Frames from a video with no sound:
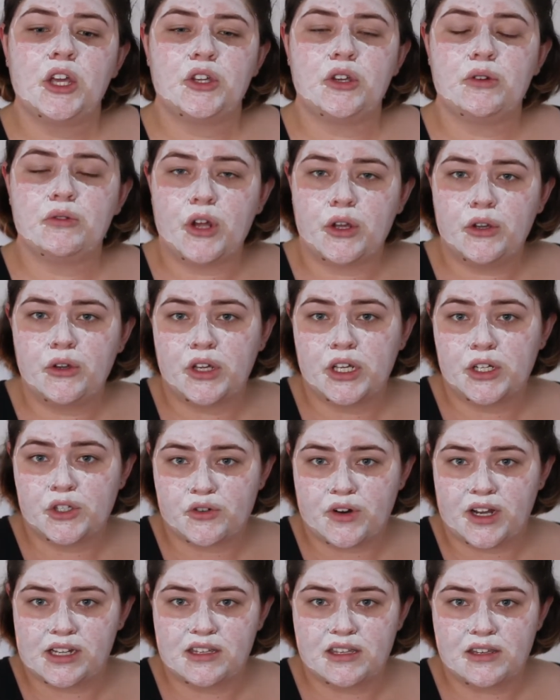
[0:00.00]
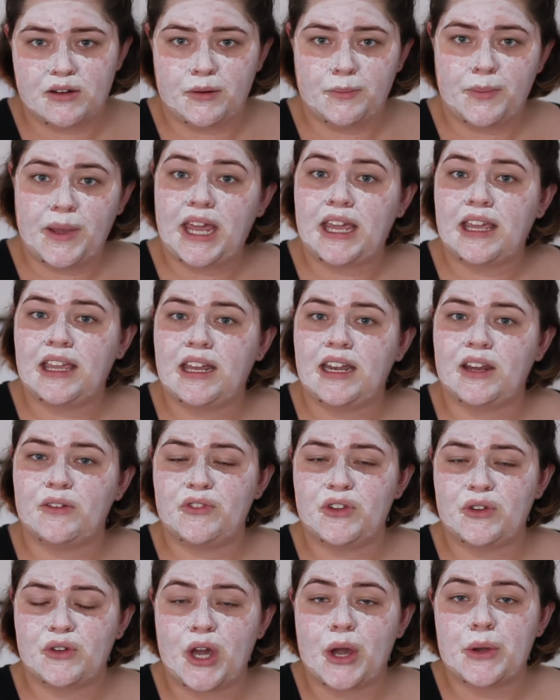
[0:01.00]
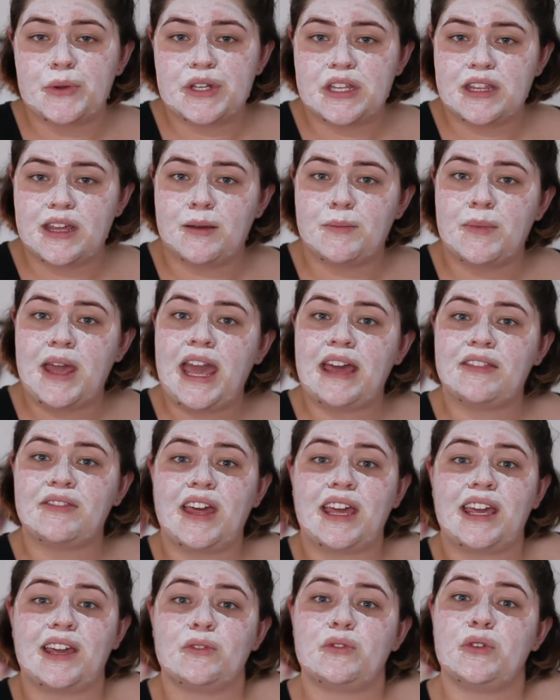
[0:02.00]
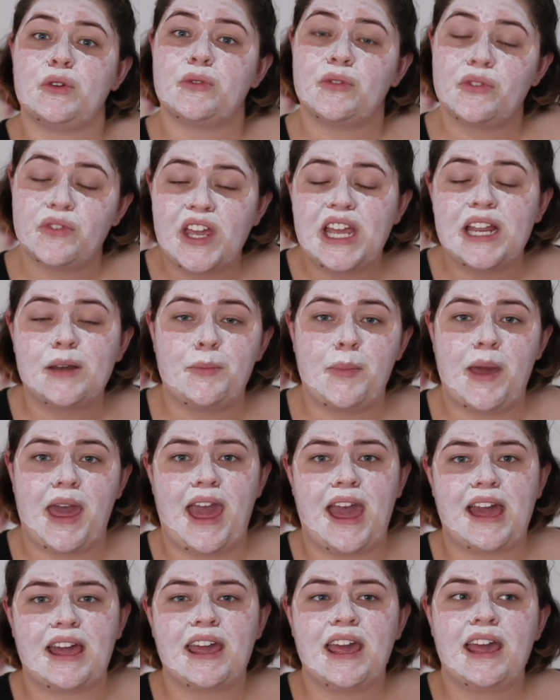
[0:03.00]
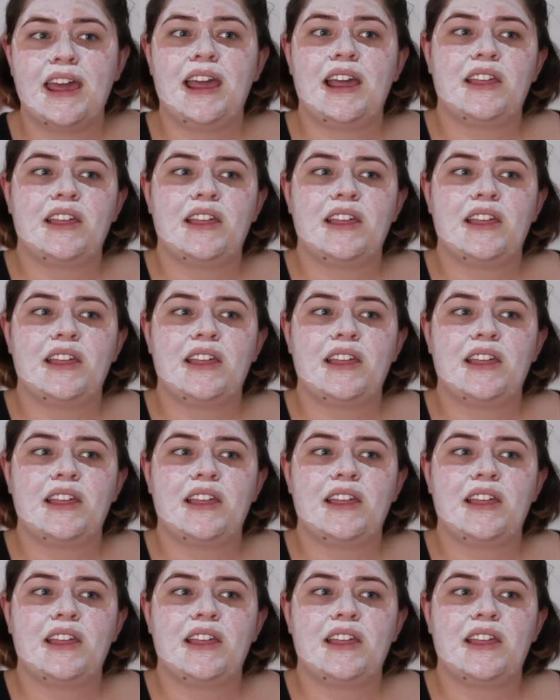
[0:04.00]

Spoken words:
You know you can trust their opinion if you go to them and they give you feedback.